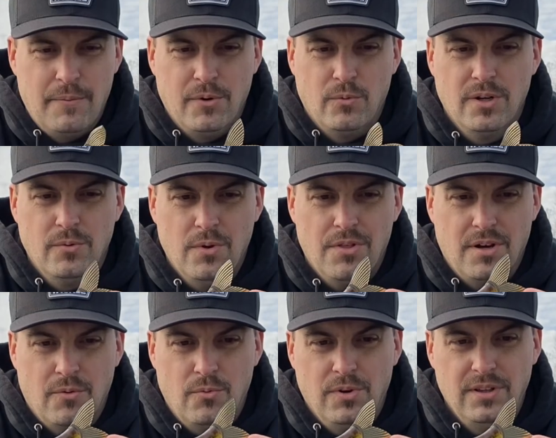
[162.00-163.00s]
And we went with
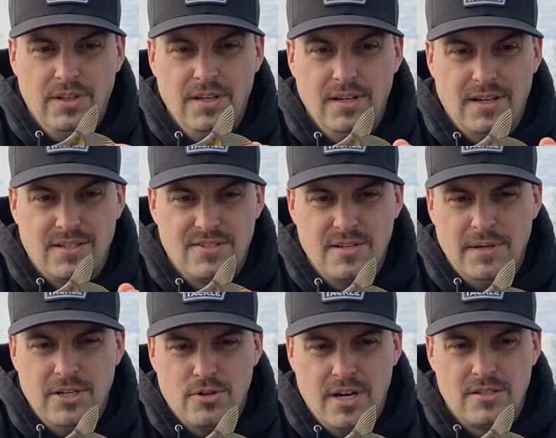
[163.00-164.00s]
a really
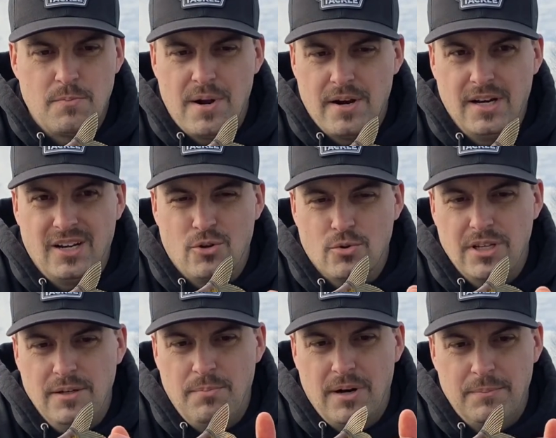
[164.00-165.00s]
semi-transparent
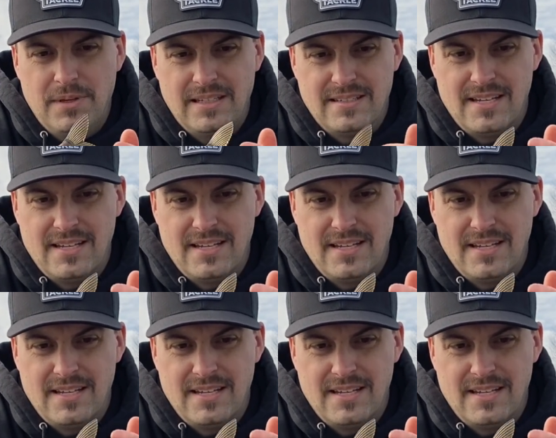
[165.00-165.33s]
green pumpkin